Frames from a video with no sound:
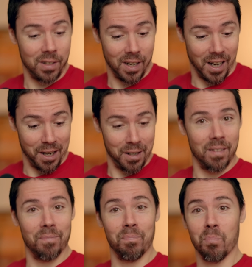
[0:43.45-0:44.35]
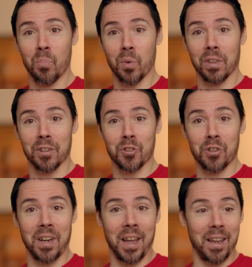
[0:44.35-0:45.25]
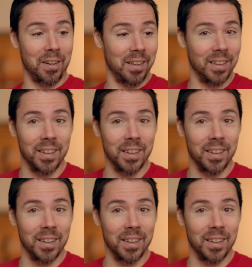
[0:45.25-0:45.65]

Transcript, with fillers: today with a stand.